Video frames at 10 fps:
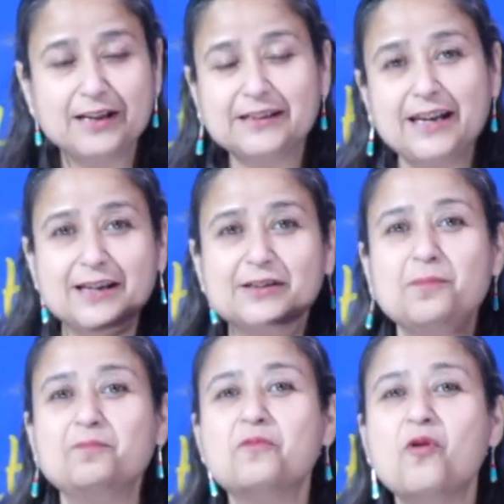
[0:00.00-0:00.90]
See,
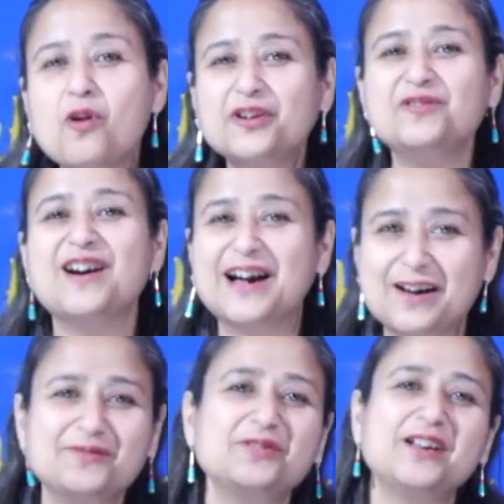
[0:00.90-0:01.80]
the more you
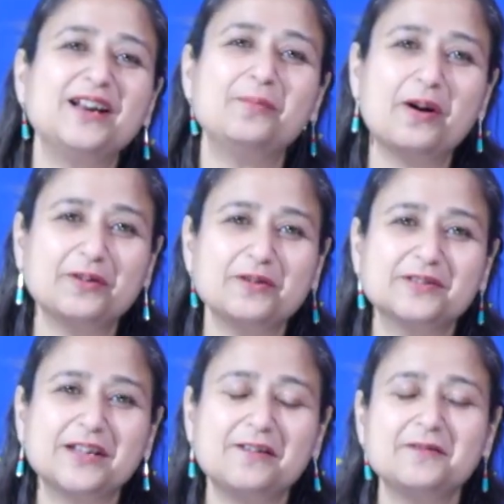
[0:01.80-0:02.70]
have to tell about
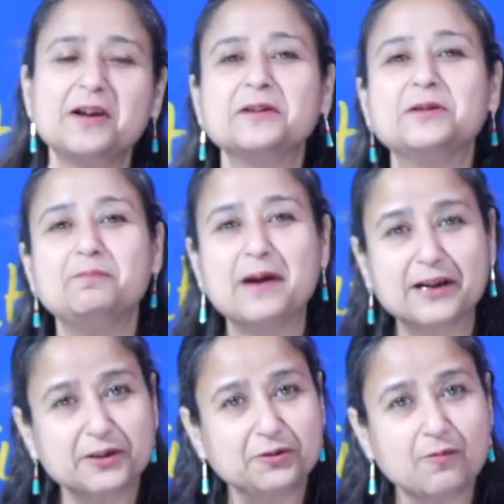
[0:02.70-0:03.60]
yourself, the
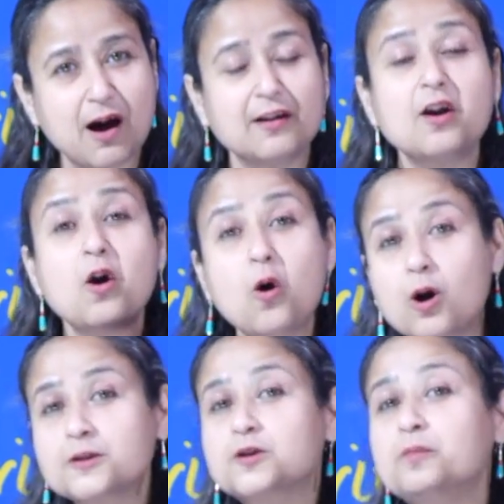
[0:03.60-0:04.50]
better you are.
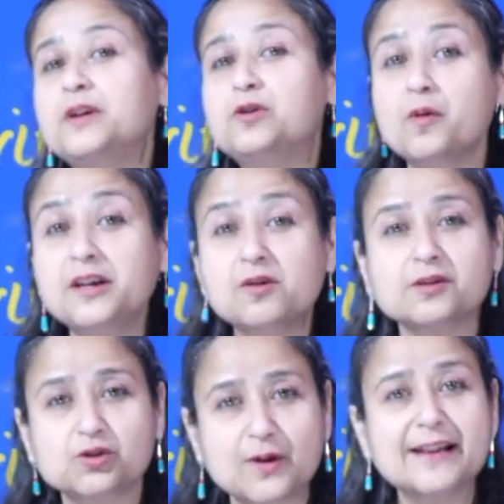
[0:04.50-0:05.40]
Also be knowing
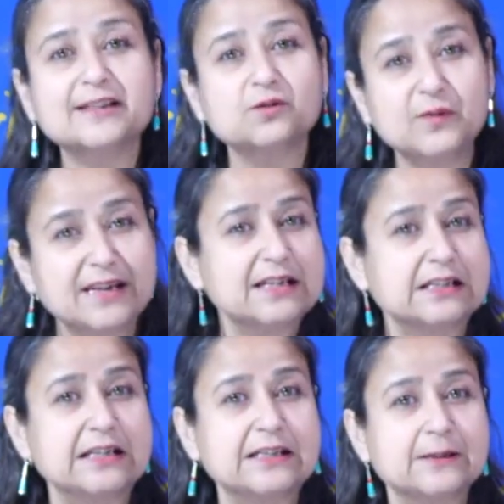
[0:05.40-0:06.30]
your strengths,
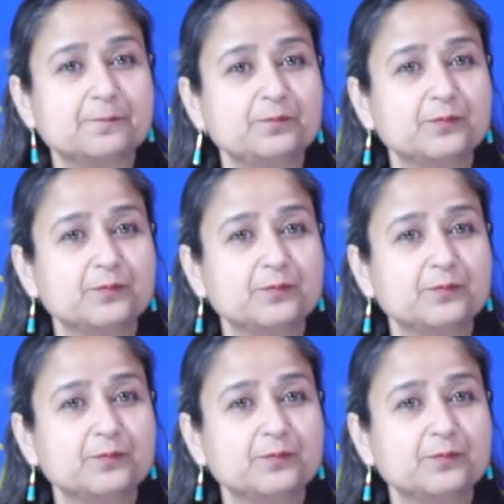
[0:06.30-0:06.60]
weaknesses.